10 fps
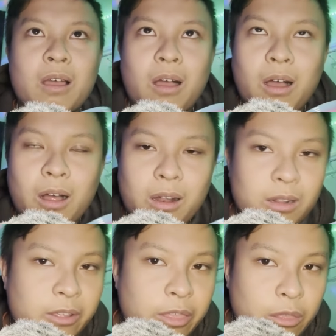All
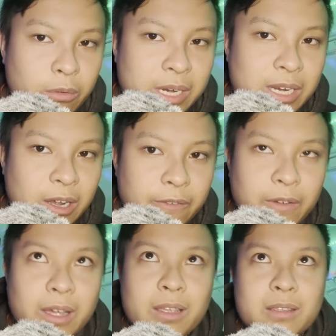3 of
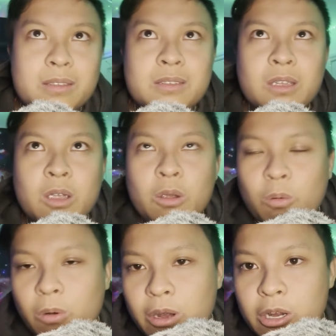us
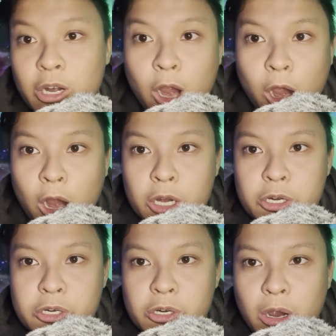were
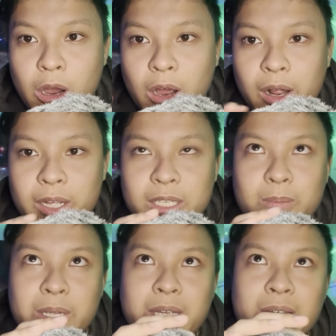shocked
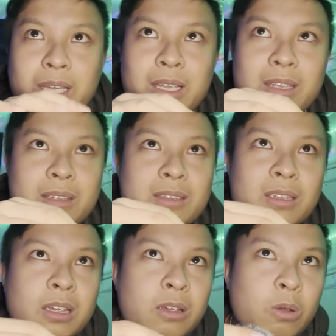because
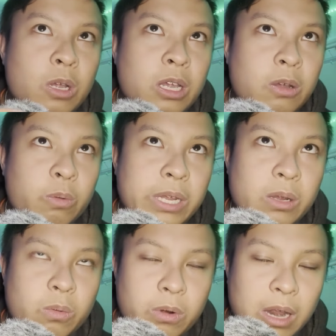we
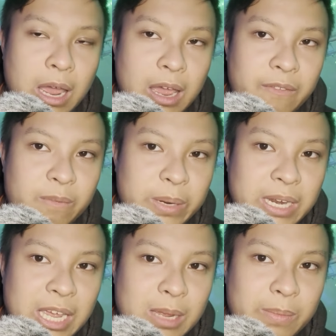would have been
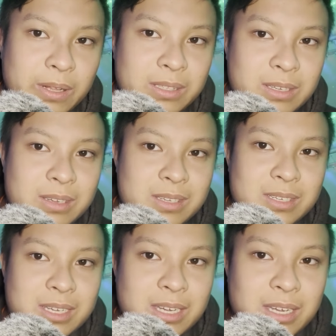able to
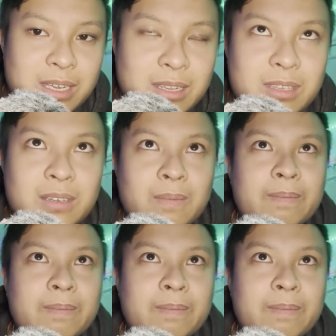see it.